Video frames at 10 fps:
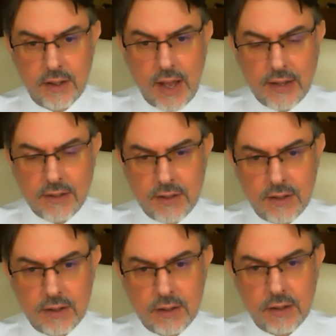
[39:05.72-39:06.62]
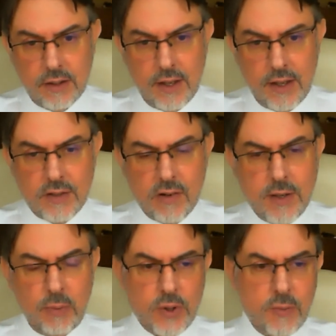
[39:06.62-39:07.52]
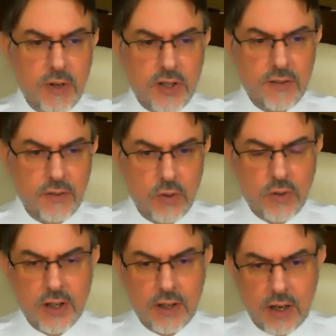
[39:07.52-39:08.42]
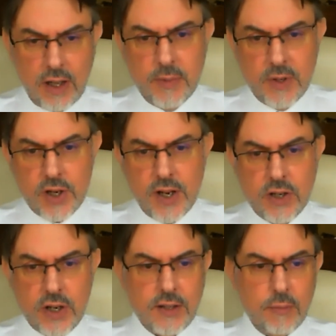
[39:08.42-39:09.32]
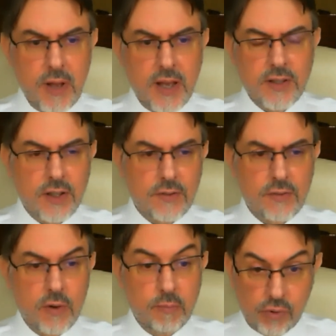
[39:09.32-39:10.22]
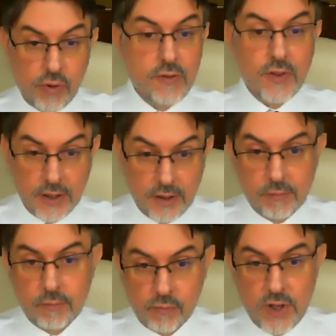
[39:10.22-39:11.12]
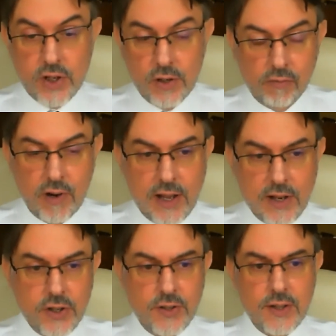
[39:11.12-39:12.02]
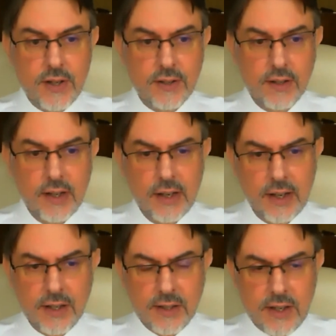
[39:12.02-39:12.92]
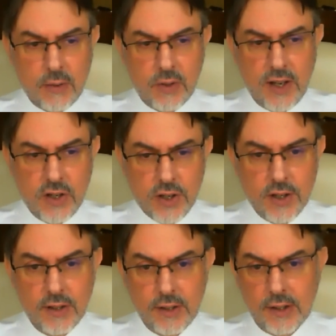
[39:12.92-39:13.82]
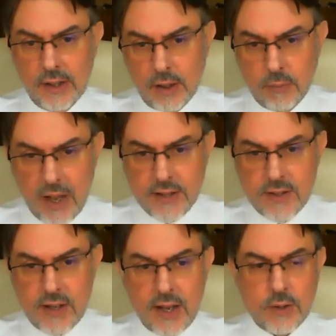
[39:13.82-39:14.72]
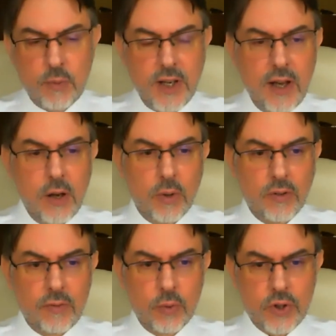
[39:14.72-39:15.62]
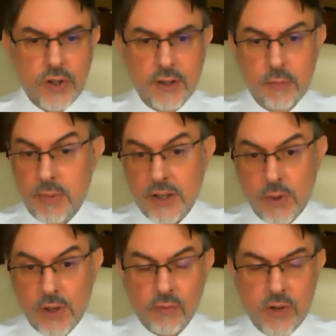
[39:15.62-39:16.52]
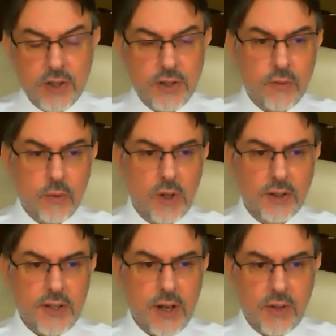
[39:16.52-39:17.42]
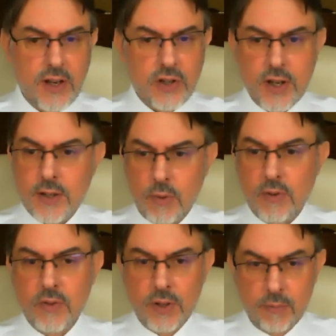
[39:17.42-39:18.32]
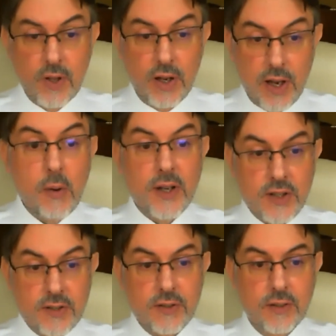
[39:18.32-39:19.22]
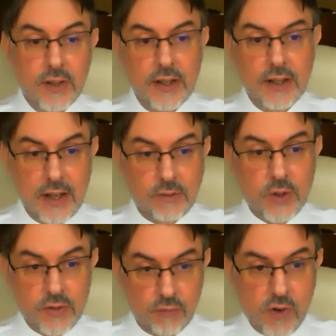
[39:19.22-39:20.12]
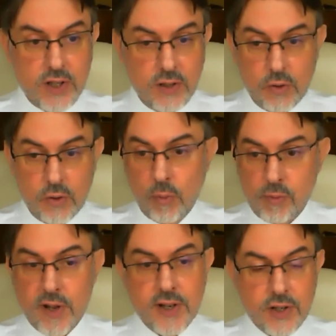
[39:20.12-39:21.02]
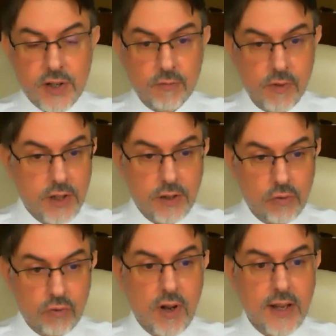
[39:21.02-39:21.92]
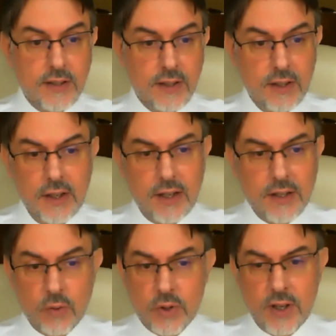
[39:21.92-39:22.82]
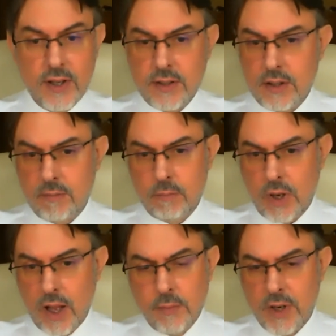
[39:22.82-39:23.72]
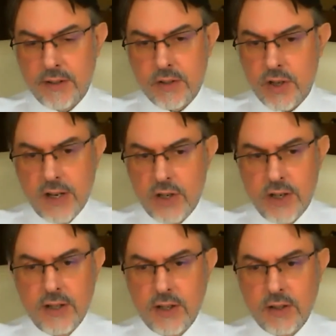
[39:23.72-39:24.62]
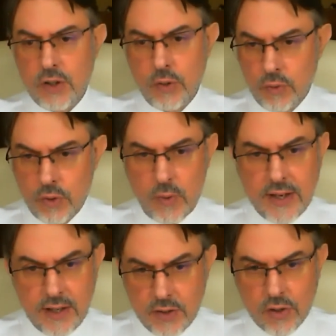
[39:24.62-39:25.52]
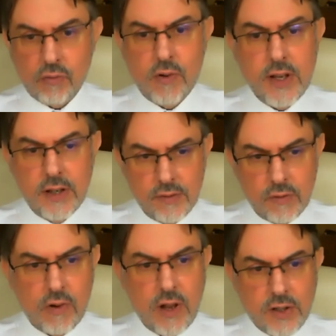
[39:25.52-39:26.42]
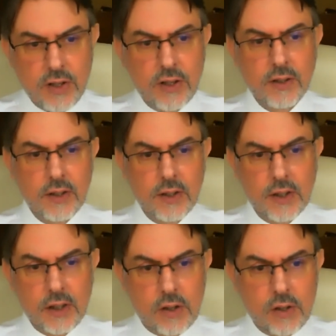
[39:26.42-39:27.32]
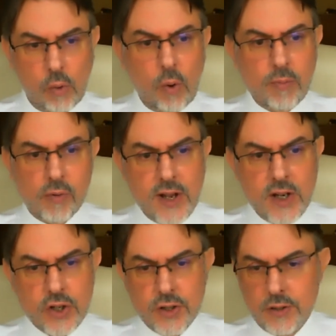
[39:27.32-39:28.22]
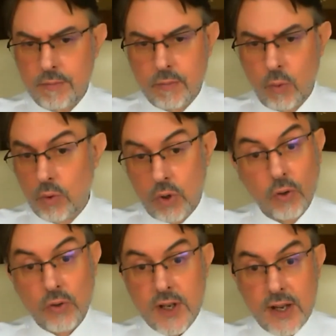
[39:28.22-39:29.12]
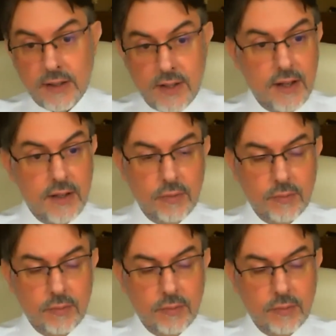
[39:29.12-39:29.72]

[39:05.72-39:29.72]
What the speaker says: And is there any possibility of using climate change as a basis for improving regional relations in South Asia? As we know, unfortunately, compared to other regions of the world, South Asia has one of the lowest levels of regional cooperation, regional trade. So is climate change leading to any degree of greater cooperation or contact there?